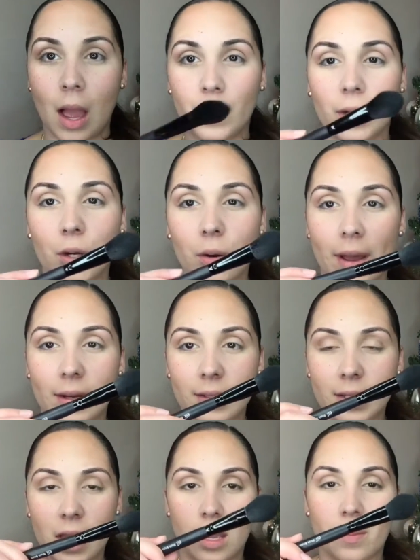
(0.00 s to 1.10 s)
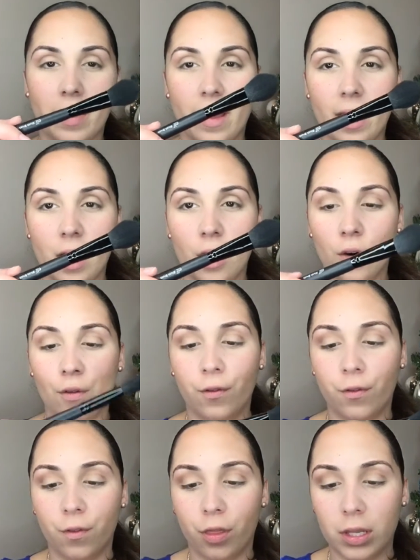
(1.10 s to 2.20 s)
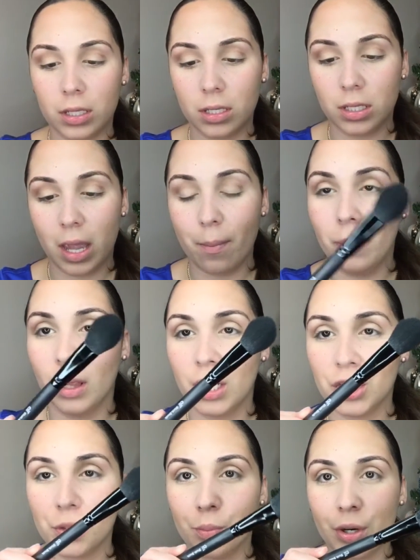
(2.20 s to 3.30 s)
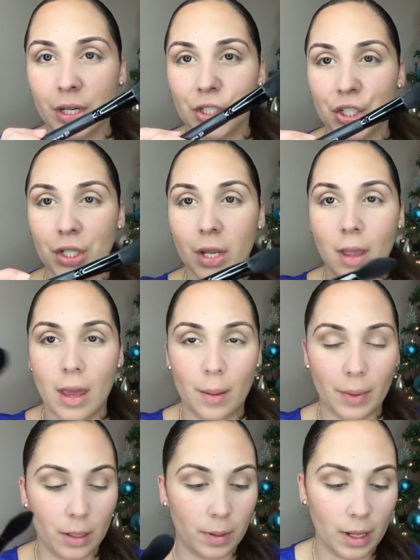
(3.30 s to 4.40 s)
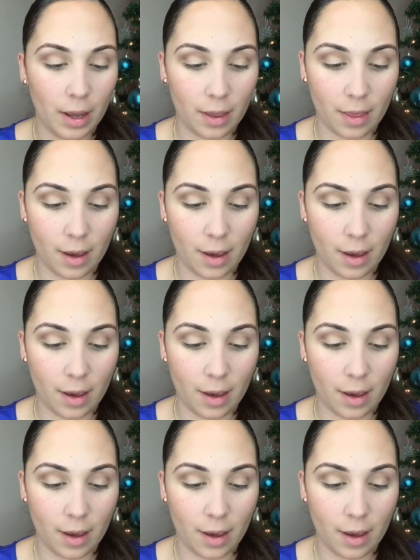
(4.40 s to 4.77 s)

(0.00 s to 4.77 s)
I'm going to go ahead and take my e.l.f. This is a blush brush, and I'm going to apply